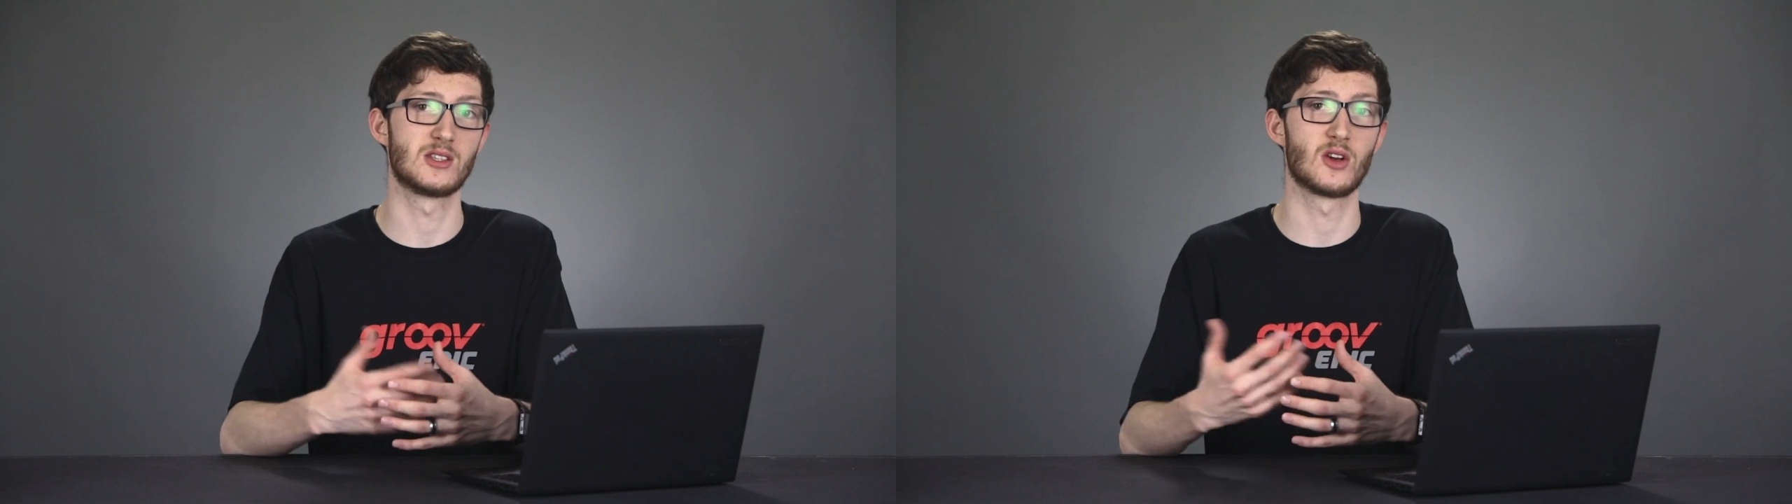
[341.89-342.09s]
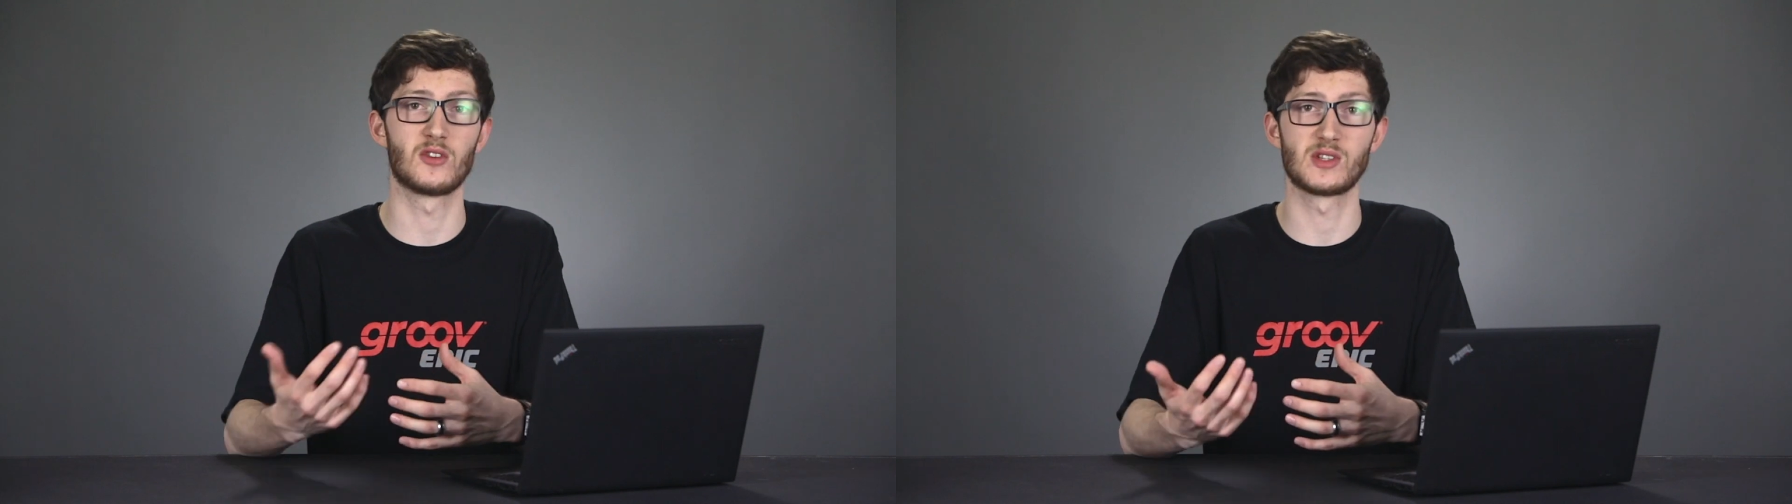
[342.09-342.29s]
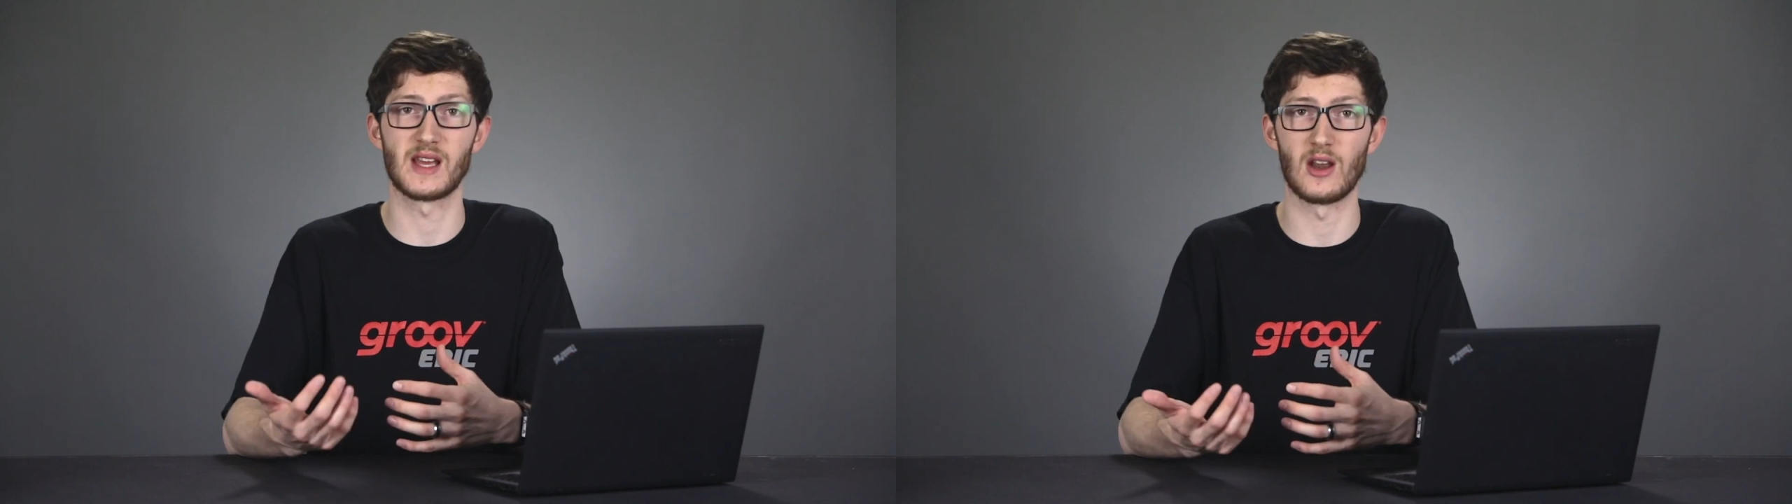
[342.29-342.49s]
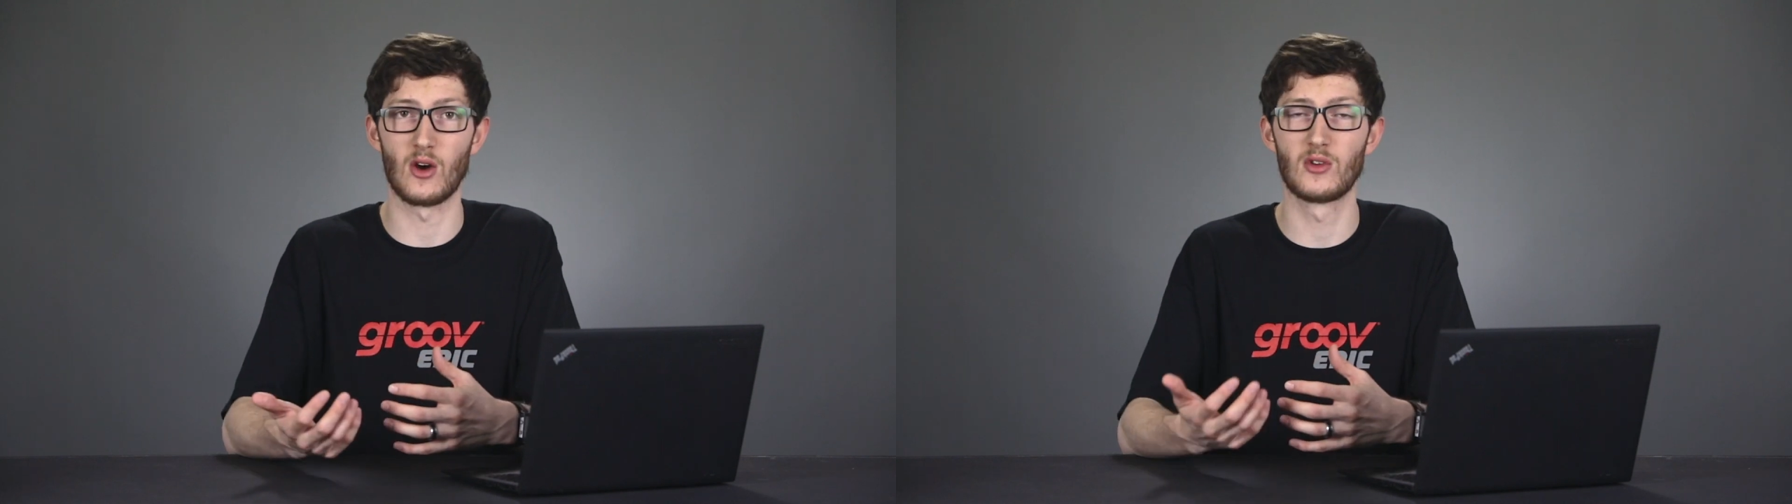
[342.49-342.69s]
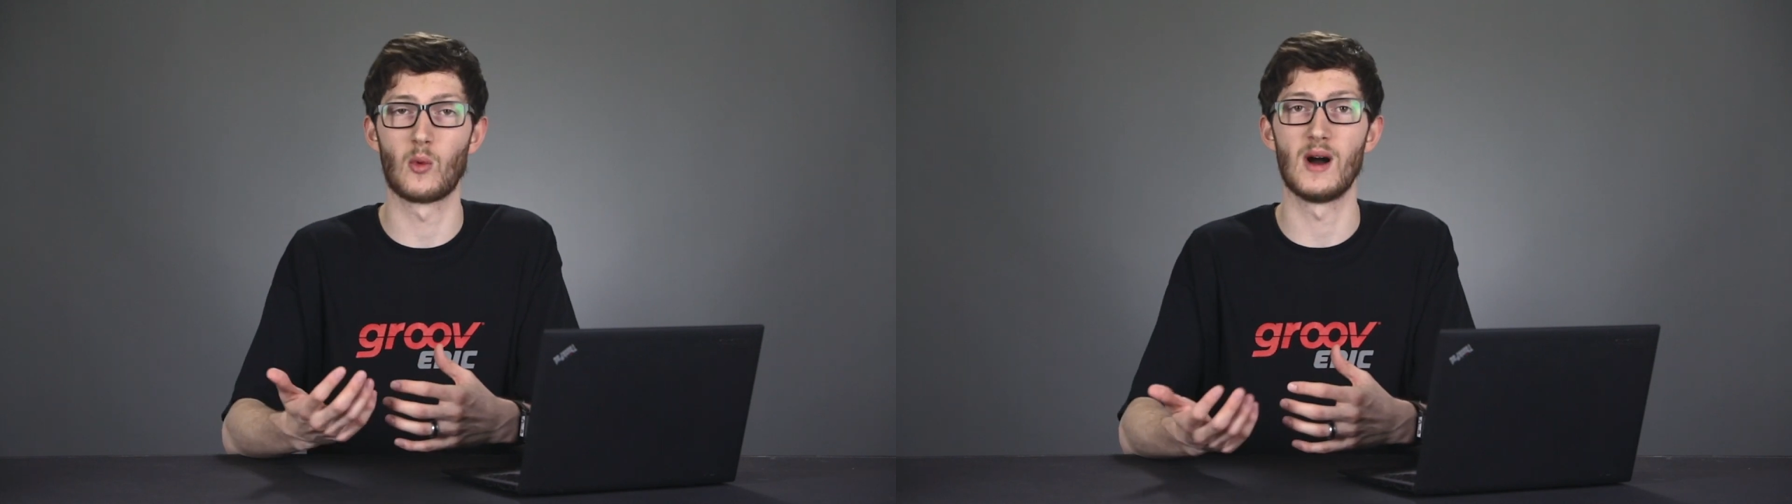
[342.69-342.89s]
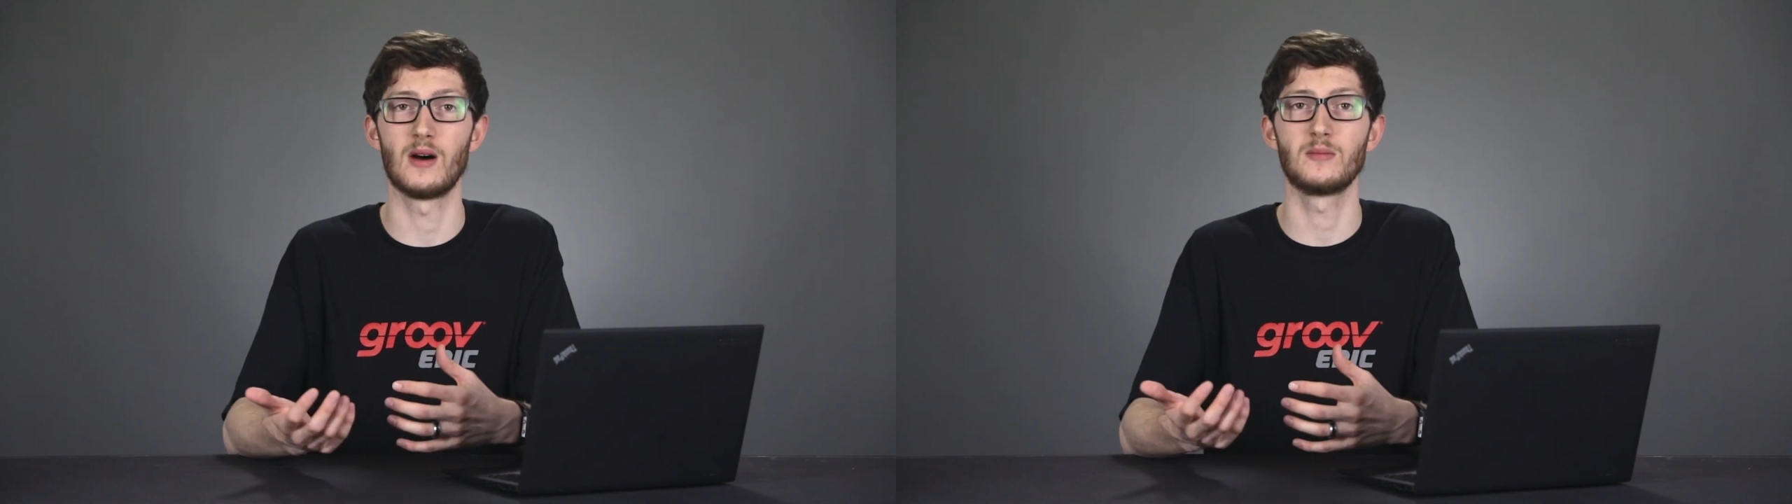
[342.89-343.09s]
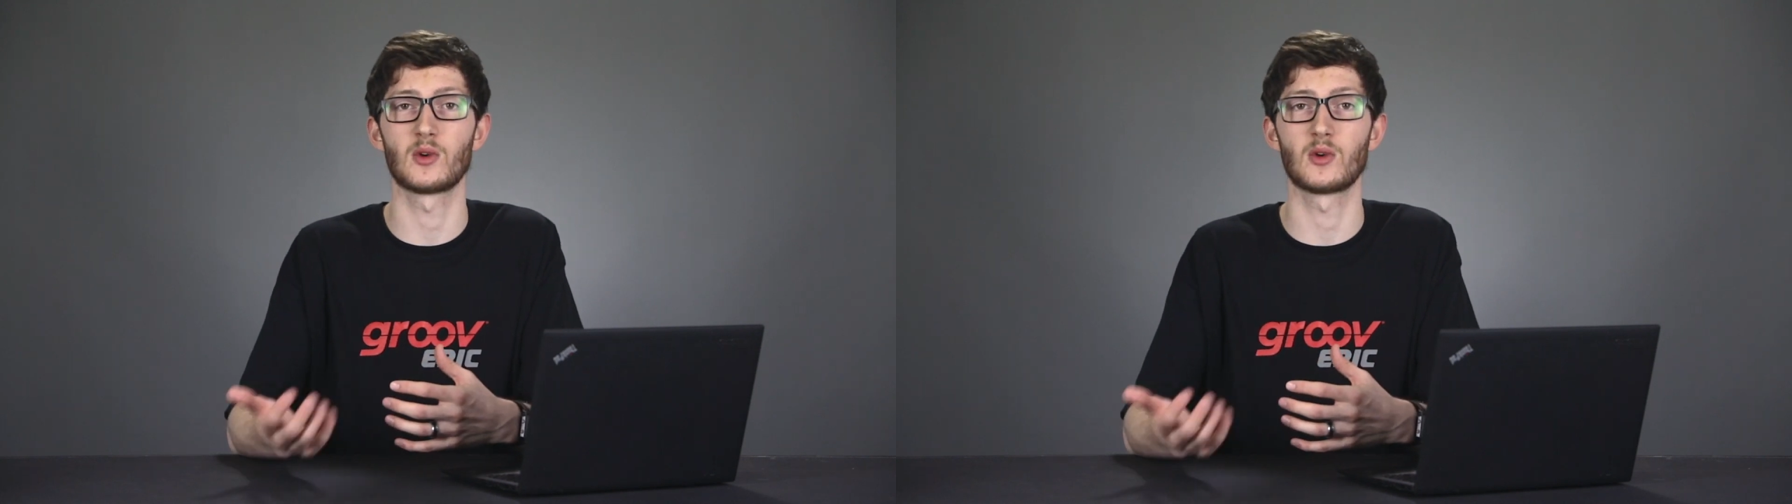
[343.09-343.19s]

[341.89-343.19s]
servers get overwhelmed